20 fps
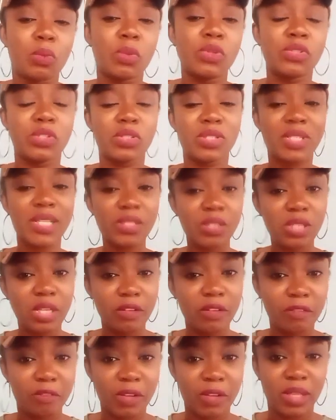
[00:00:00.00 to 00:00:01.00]
Once you settle
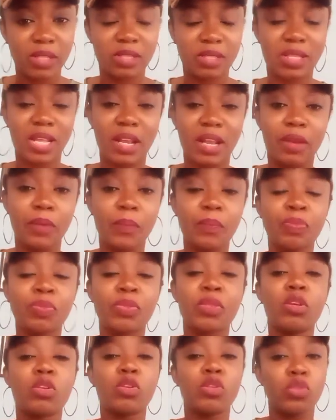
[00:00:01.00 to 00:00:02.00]
in first, then
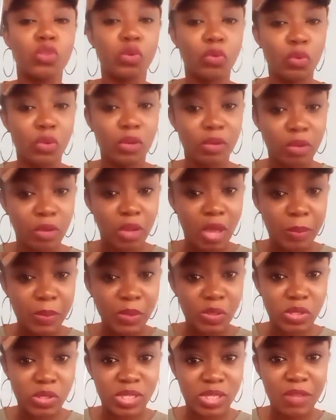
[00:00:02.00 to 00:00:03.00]
you're able
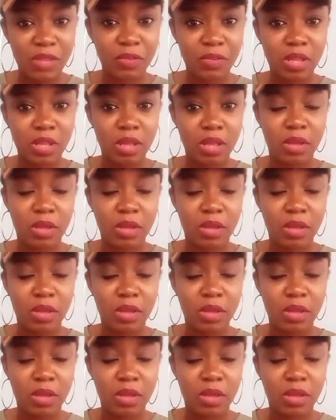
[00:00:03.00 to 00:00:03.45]
to save